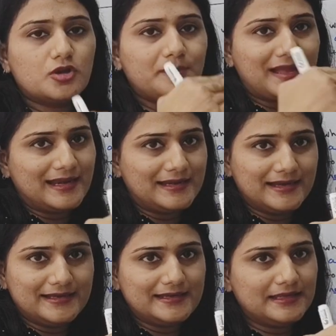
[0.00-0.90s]
your parent
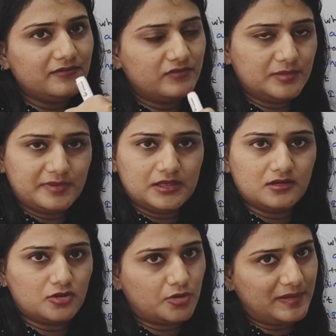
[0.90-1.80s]
entity will
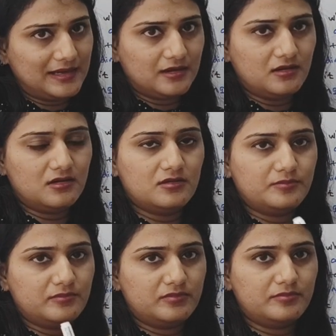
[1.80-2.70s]
be your
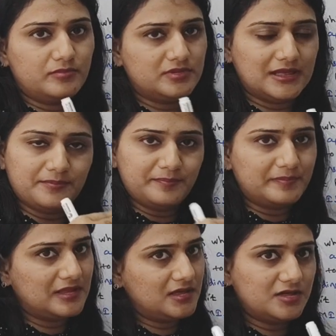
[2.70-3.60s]
then
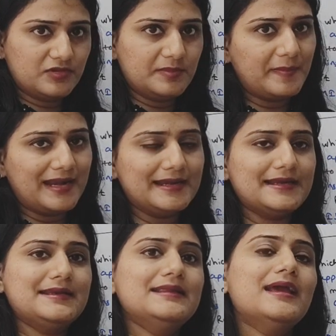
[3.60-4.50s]
it will be parent
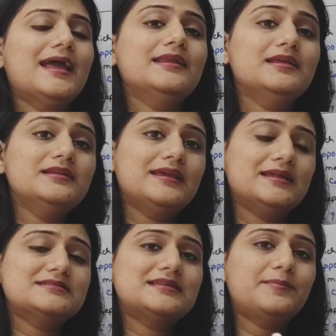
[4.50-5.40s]
entity, and in
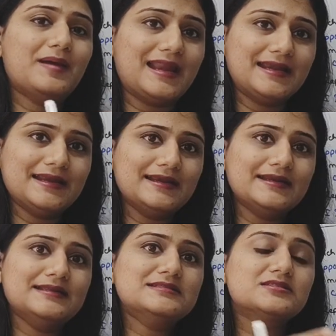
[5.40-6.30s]
case that parent
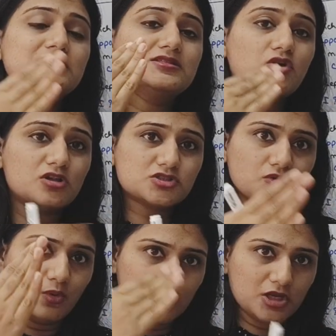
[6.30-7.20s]
entity is
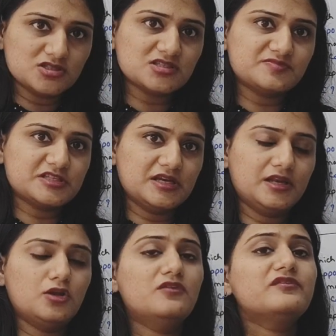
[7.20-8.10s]
also wholly owned
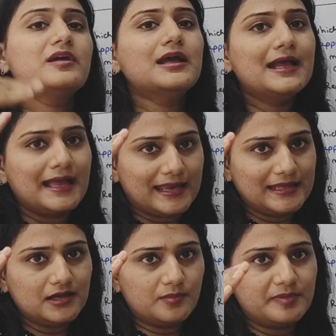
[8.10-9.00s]
subsidiary of
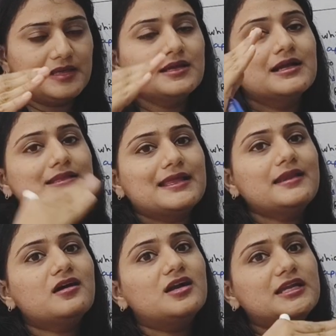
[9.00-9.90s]
any company,
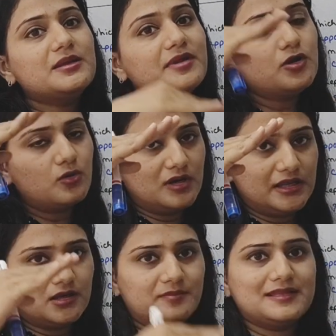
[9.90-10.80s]
then ultimate
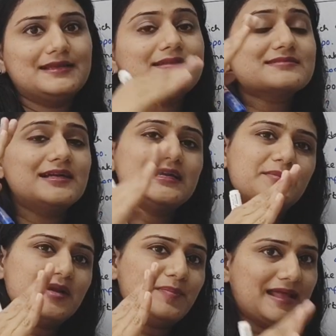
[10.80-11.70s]
holding company, that is
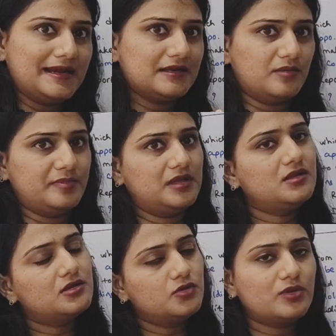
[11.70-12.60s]
ultimate parent
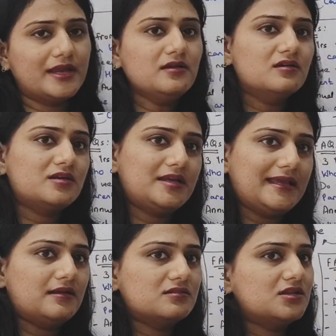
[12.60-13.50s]
company, you can
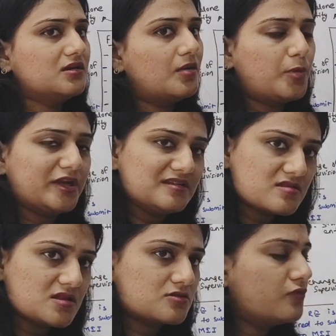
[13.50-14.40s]
take the appoint the
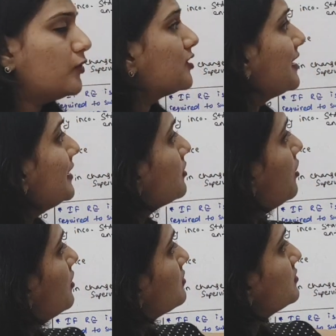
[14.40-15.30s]
CISO for that,
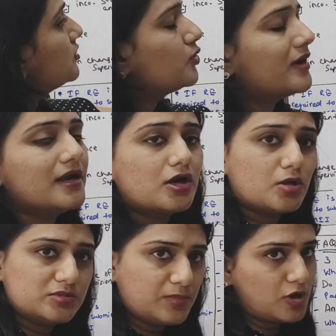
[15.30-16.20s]
or you can
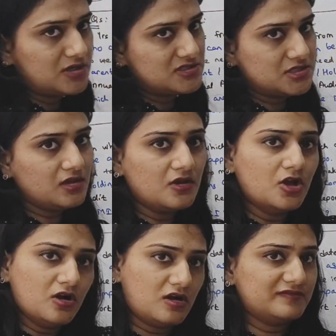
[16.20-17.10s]
adopt the policy
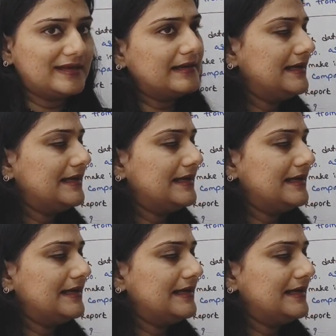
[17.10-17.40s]
of that